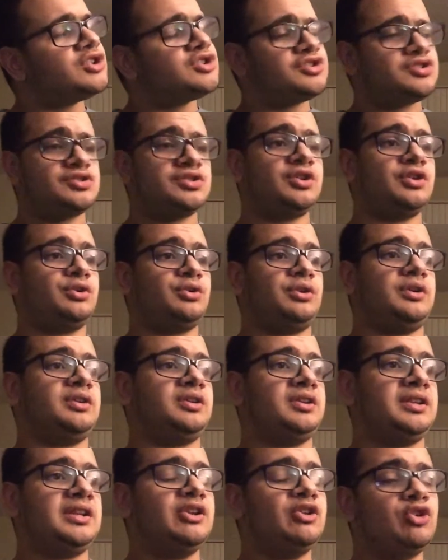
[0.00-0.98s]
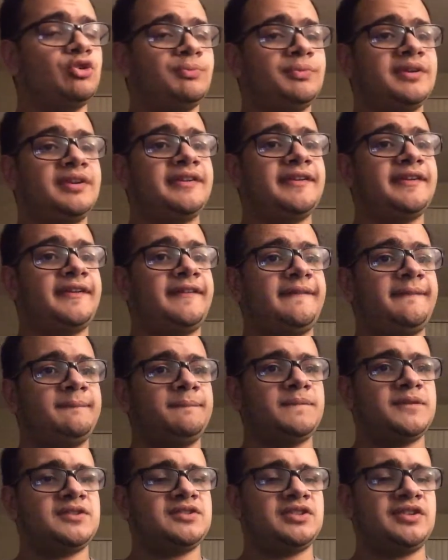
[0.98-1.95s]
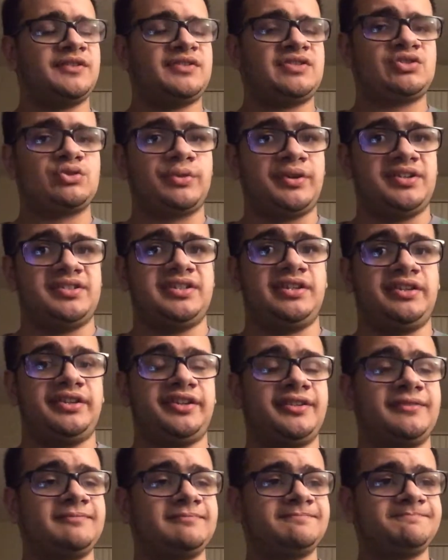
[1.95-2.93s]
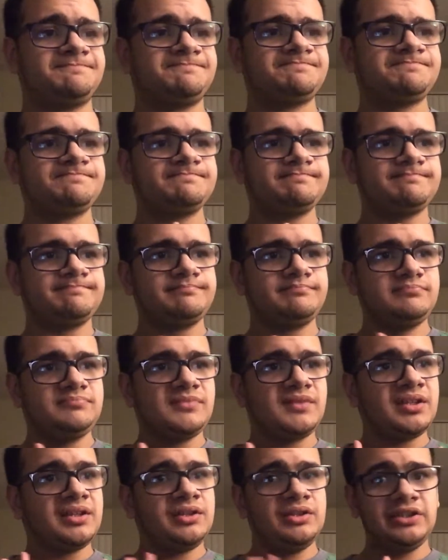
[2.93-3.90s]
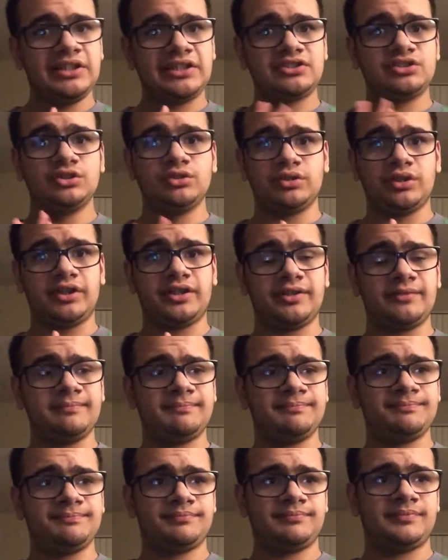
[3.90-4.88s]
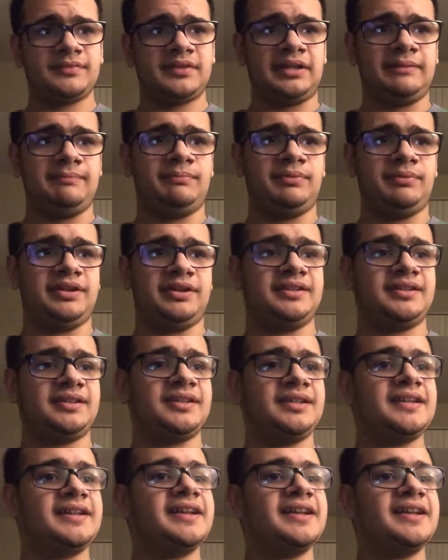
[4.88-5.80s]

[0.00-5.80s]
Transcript: So, a little bit of storytelling. Not too long, but